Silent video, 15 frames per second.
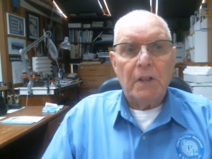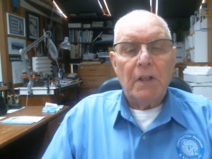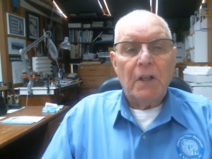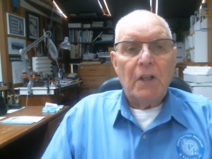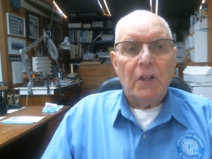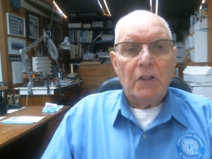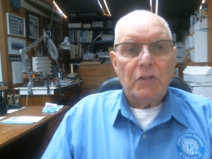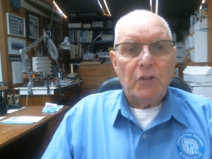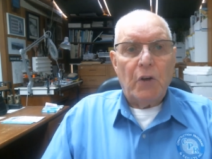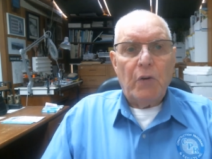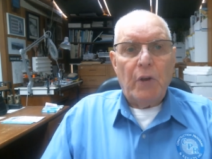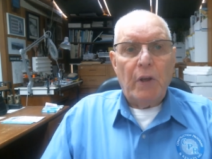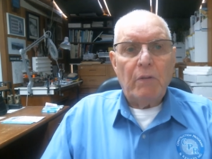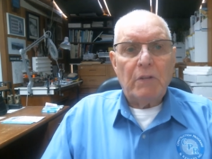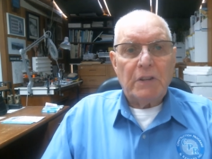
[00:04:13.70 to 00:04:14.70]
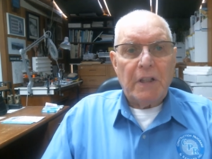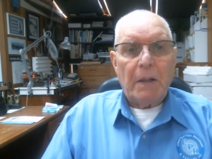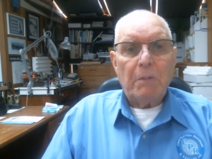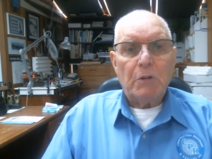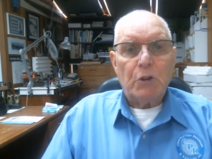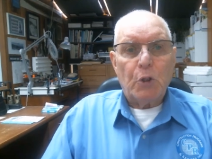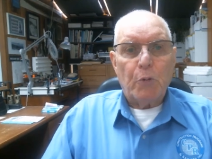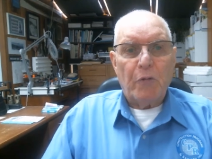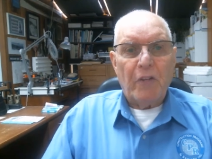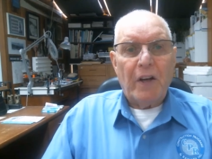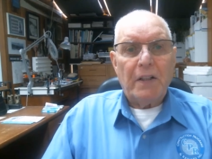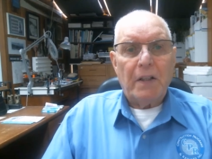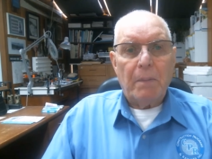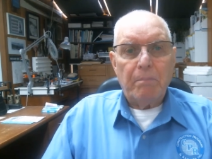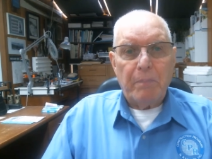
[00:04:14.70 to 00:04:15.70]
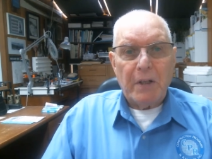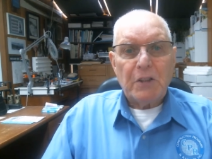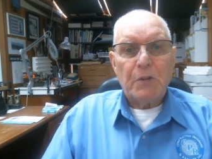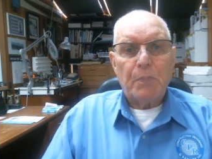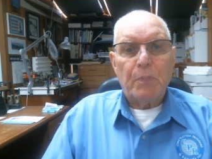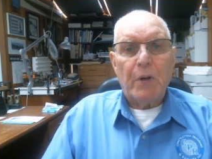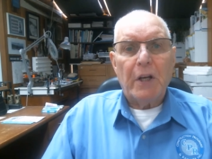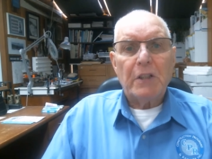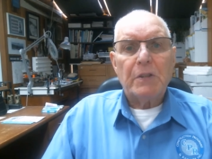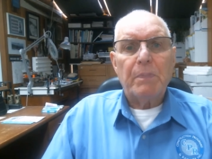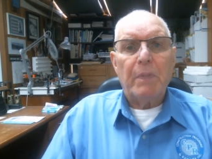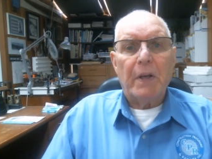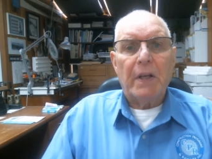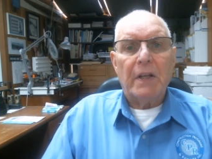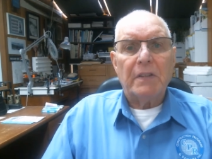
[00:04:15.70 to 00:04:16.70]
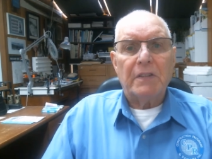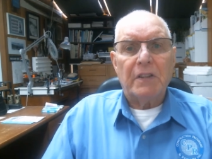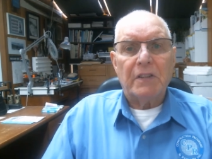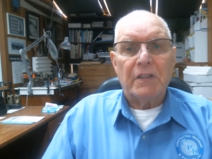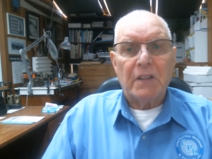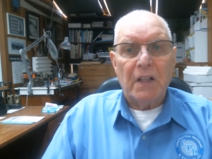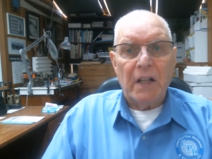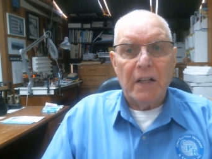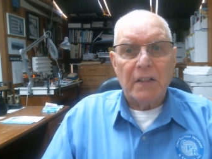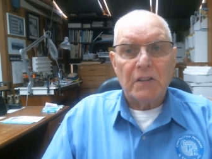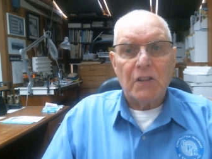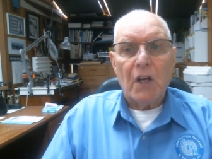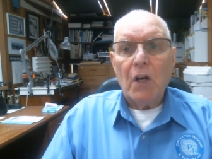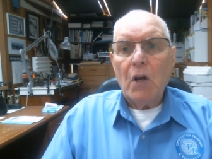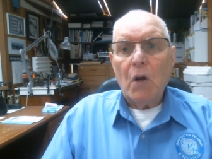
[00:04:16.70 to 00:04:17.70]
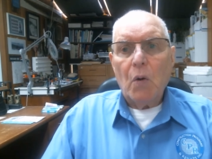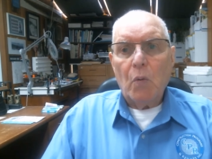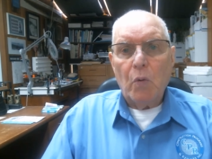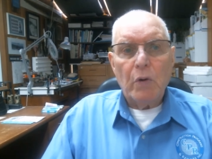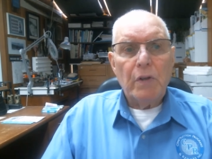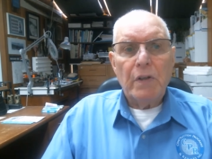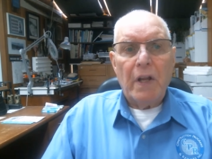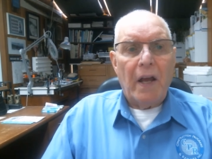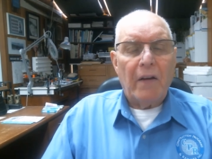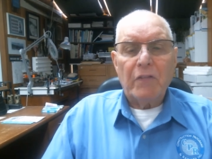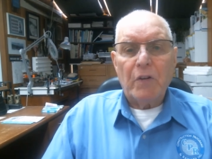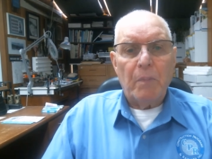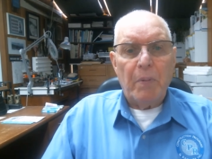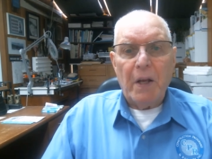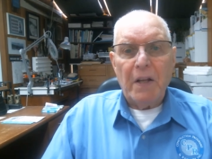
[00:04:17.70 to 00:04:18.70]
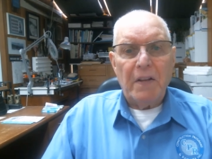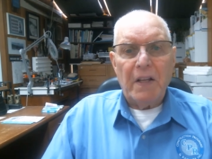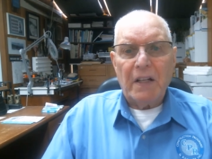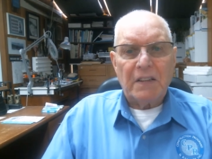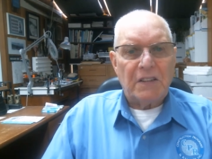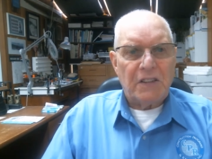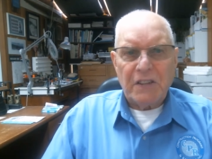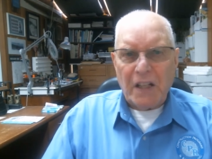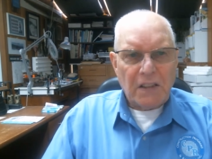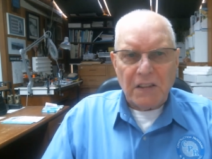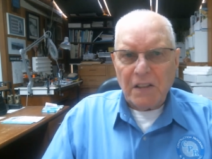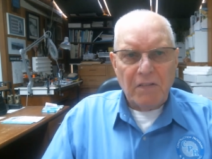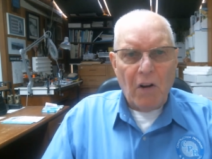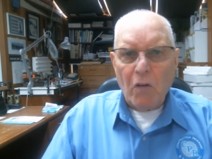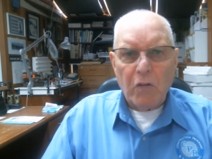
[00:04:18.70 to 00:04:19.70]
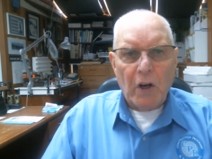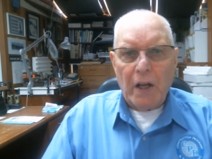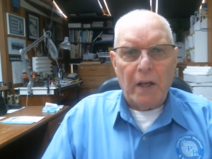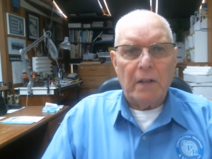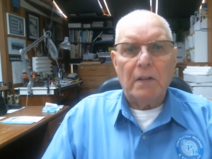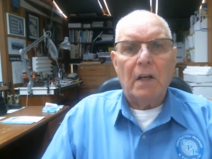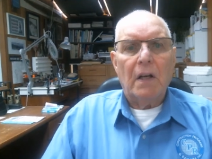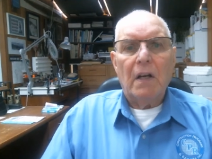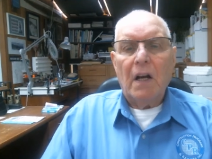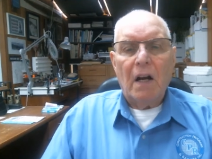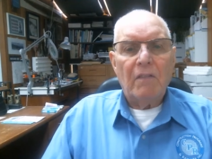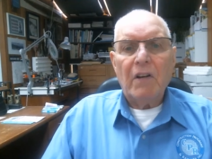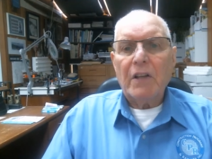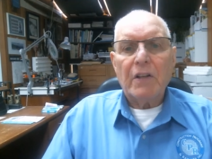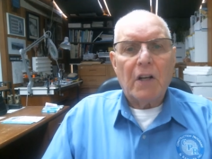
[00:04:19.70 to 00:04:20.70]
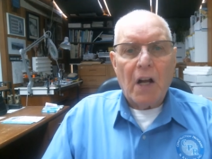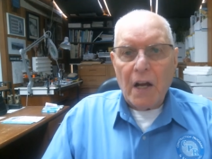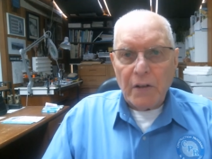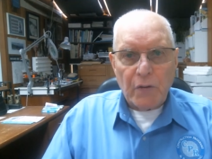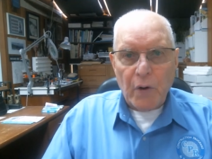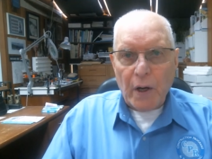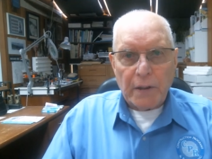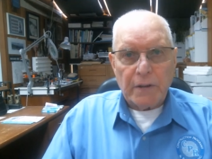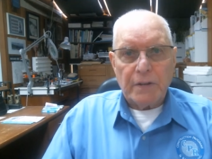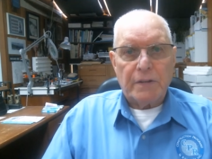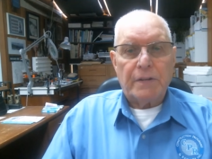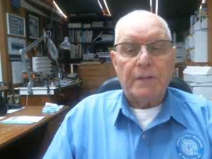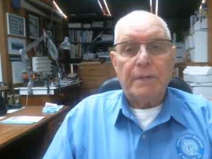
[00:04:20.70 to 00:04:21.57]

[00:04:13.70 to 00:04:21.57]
so he was able to provide the best price because his clients wouldn't have to pay the excessive overhead of other contractors.